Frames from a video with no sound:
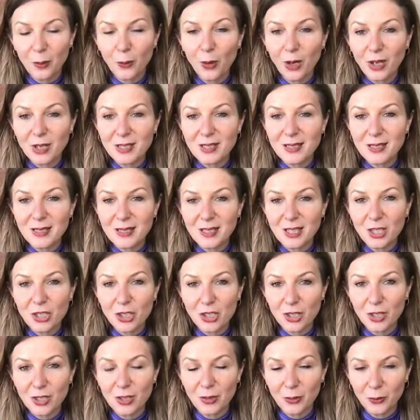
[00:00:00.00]
What
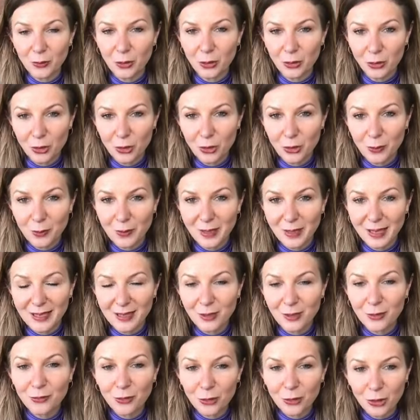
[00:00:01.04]
decision will you
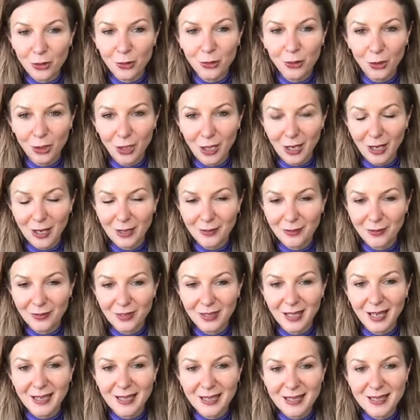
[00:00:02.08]
make for your life?
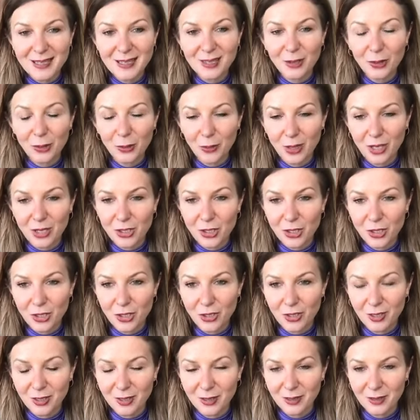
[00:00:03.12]
That is the
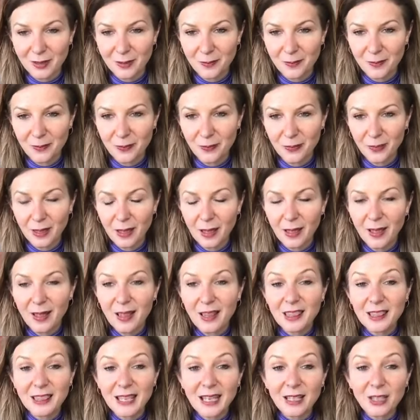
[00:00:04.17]
question.
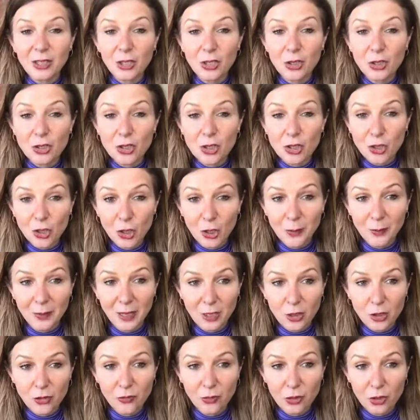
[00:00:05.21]
Thank you so
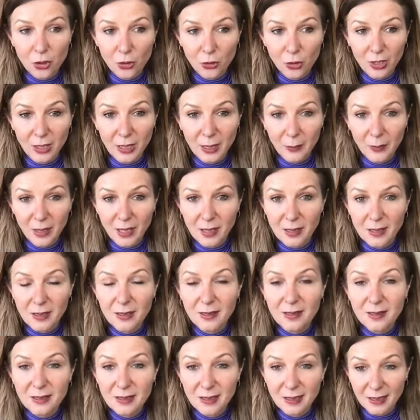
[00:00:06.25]
much for joining me
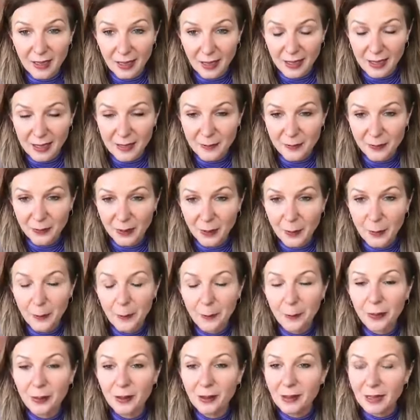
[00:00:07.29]
today.
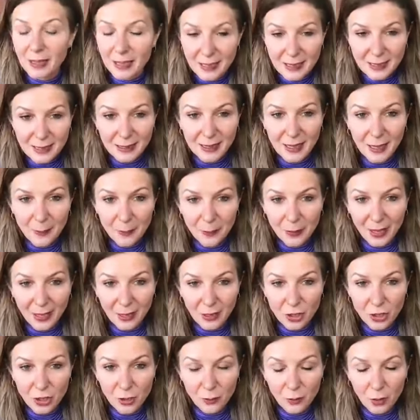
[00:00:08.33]
Please come
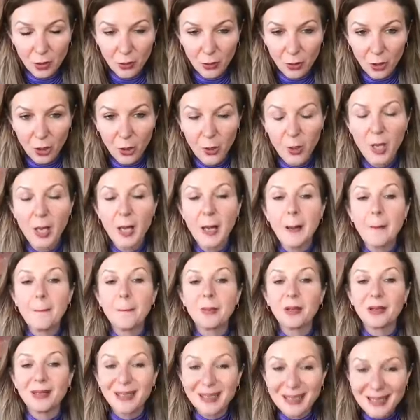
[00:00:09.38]
back tomorrow.
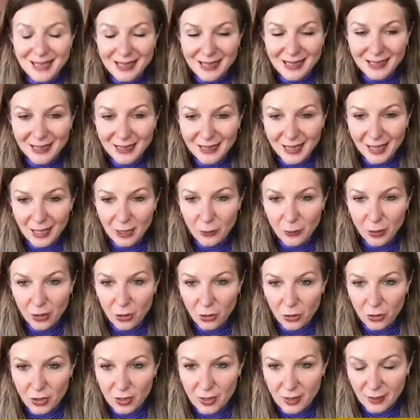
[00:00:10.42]
Please connect
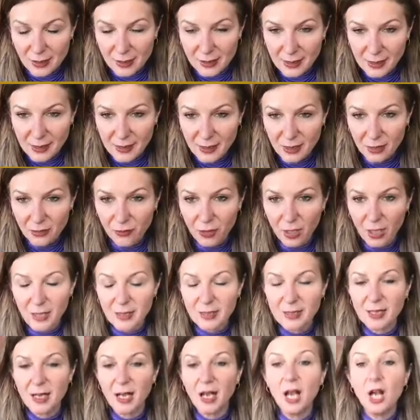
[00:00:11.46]
with your success
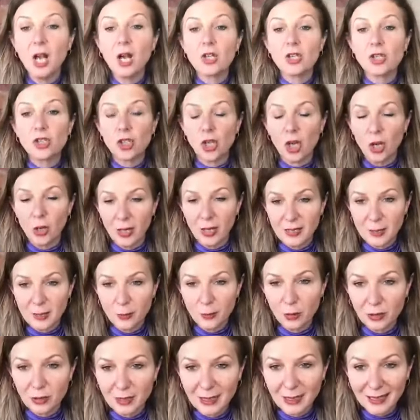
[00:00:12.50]
advisor. Joe has
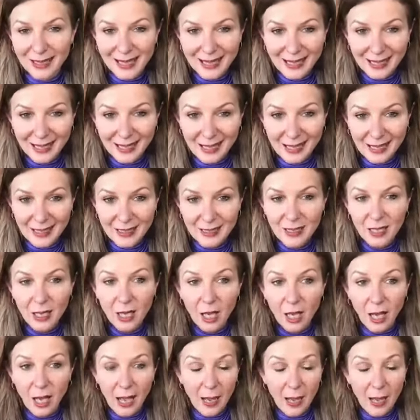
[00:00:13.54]
put the link in.